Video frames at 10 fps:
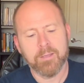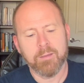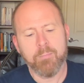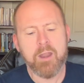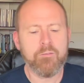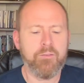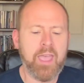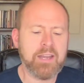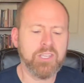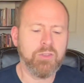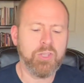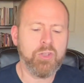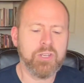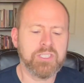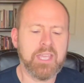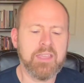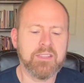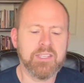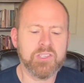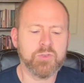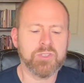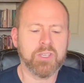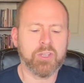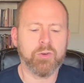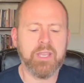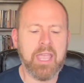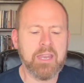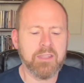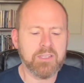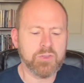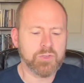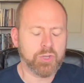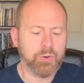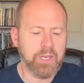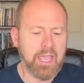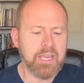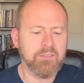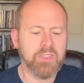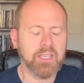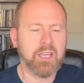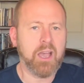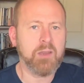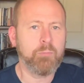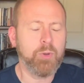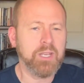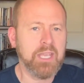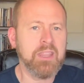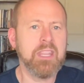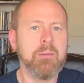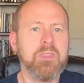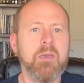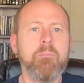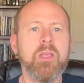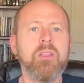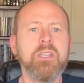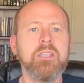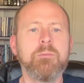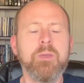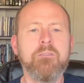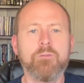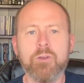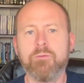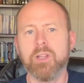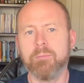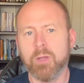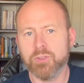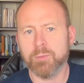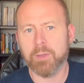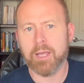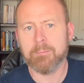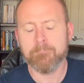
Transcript: Matter of fact, you could say that this was creative that God put in them the ability to be fruitful and multiply.